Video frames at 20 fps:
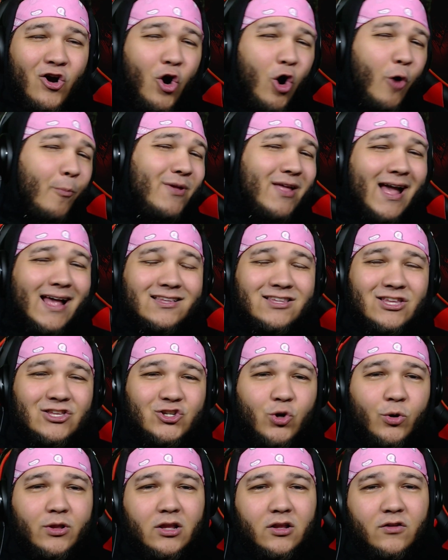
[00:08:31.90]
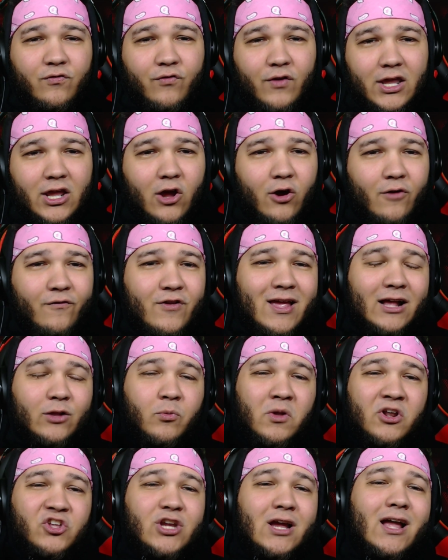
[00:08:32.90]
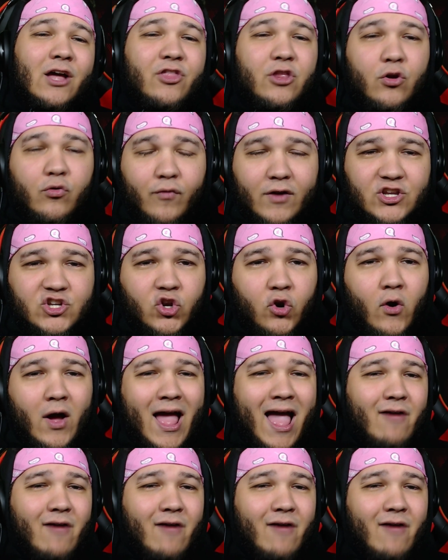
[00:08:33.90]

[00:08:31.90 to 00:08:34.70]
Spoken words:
Hope you guys enjoyed this video. If you guys want to check out the original,